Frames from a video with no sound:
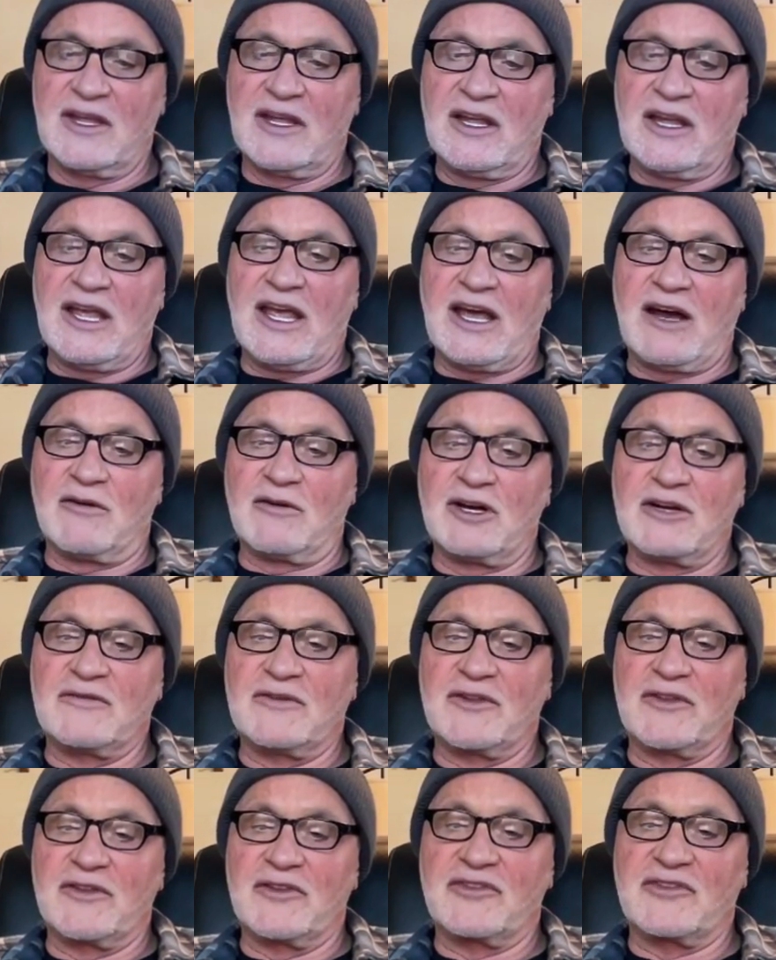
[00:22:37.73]
However,
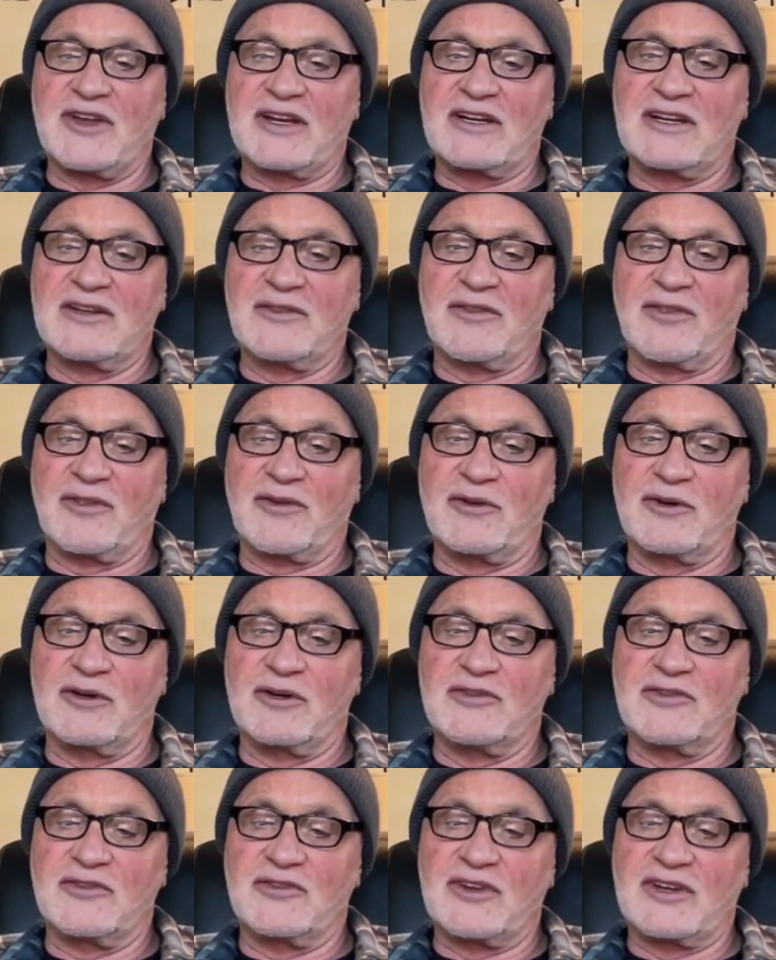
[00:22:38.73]
the 2nd, 3rd,
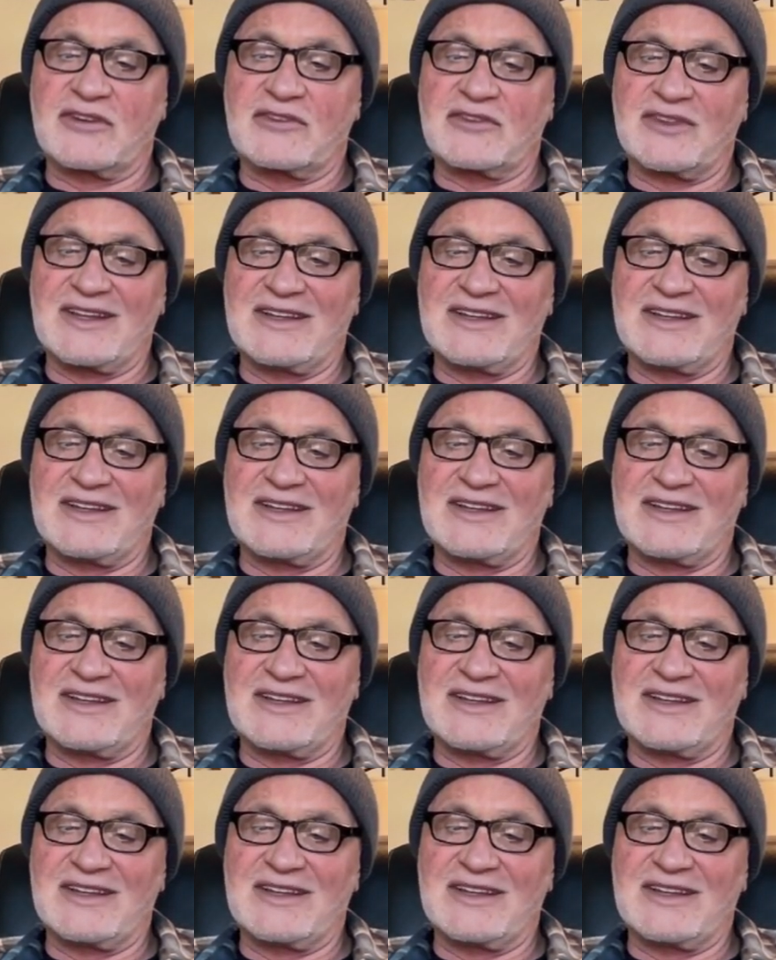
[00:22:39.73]
6th,